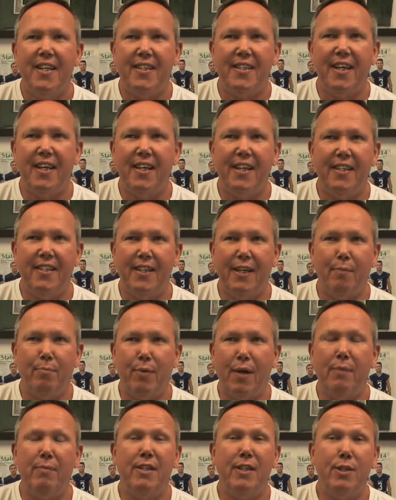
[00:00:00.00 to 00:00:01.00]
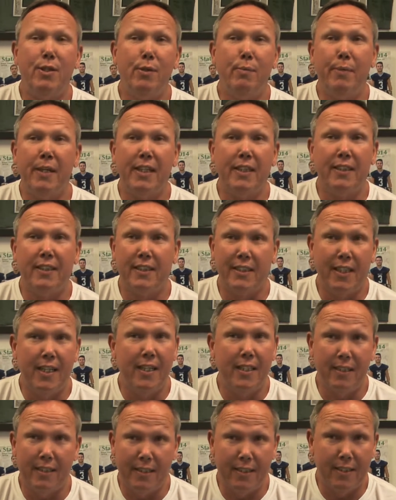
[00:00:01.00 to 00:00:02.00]
they're probably the biggest
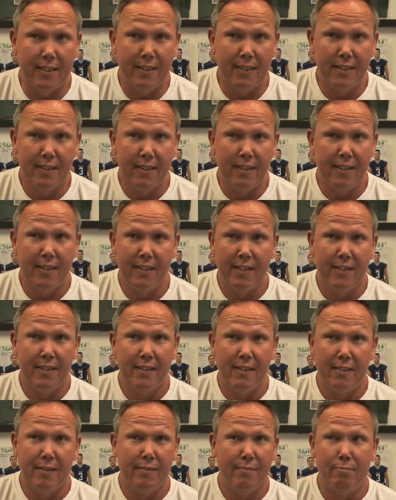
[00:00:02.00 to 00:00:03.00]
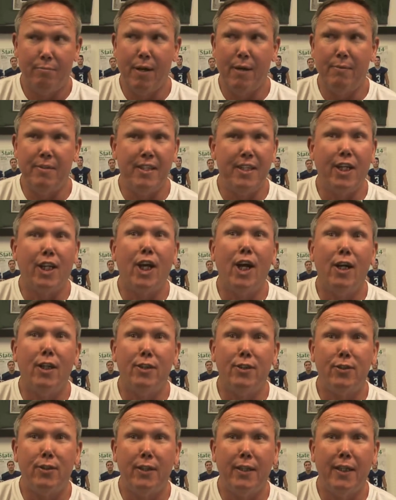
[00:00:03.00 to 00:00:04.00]
kids probably in the
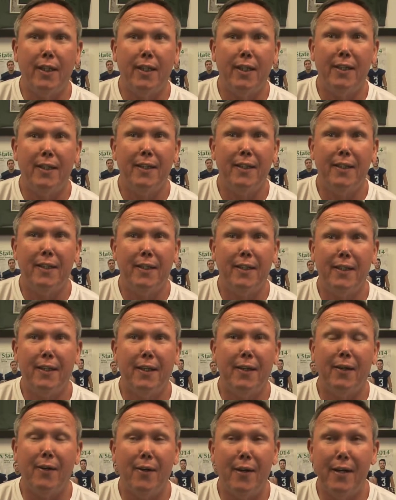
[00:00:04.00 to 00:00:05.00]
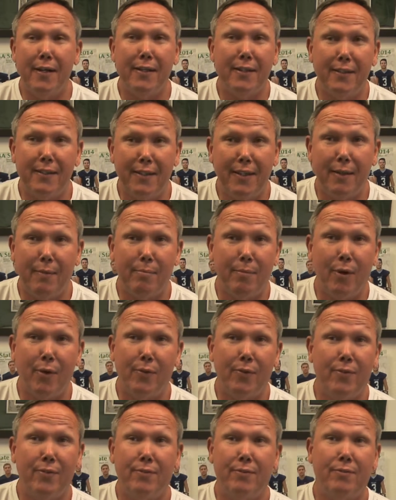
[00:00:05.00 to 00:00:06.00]
country, you know, and they're
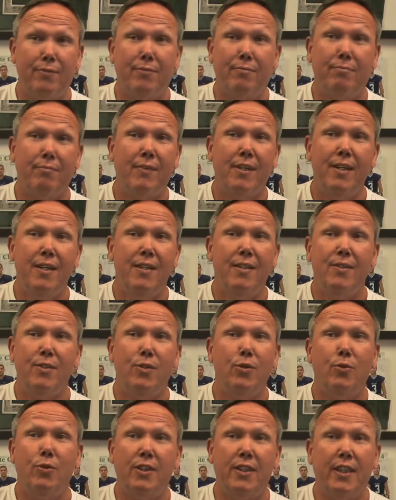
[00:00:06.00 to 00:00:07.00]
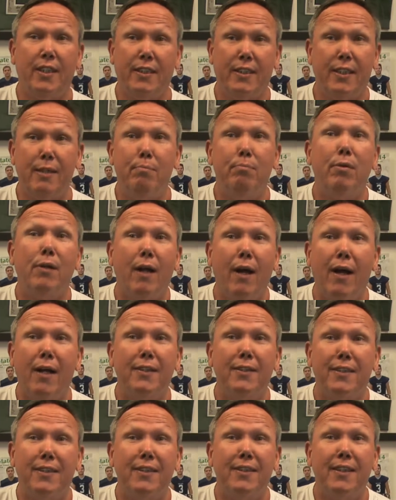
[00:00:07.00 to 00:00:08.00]
both 260
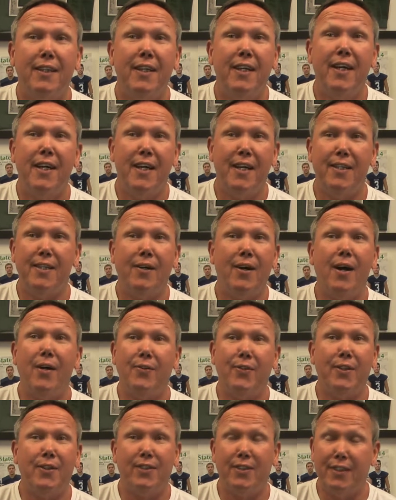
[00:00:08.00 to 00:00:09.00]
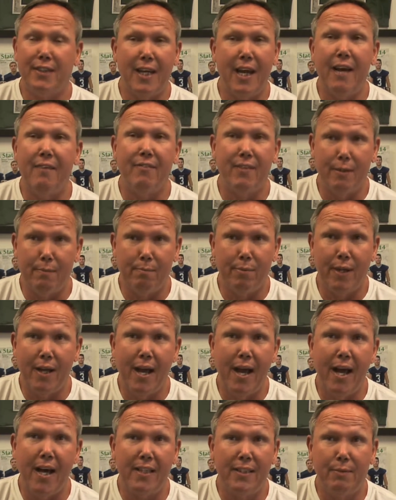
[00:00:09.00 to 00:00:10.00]
plus, and they're out there just having a
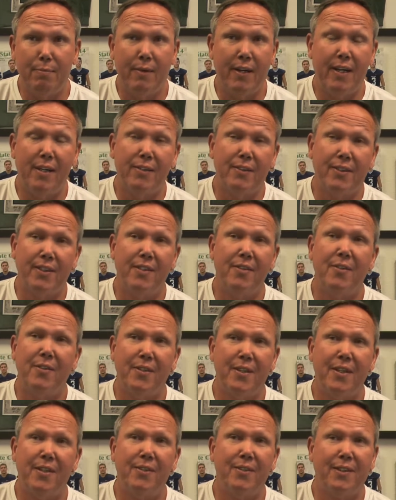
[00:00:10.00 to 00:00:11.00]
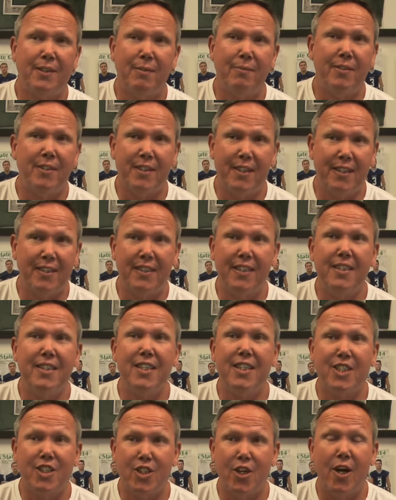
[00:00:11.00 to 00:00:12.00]
blast. But I also know, you know, some of the things, it's
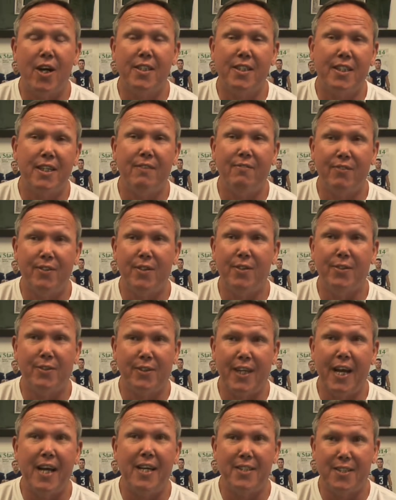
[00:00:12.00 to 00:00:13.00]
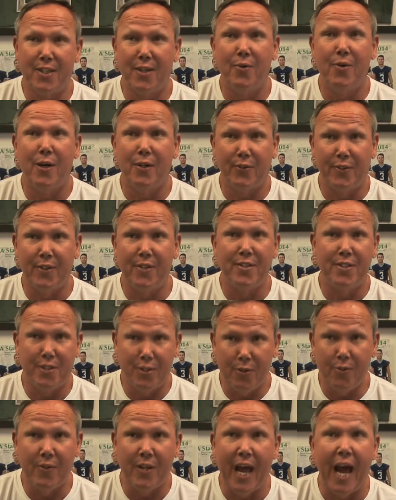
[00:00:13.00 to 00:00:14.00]
exhausting for those guys to go out there and
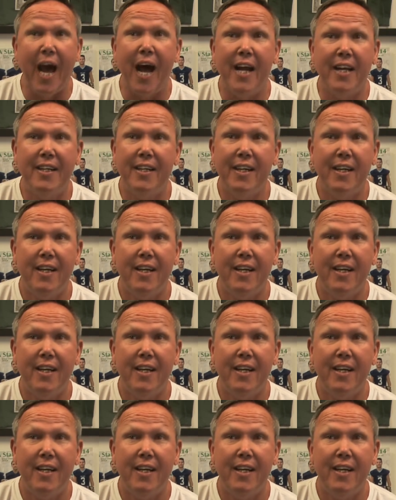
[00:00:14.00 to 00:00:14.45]
do that.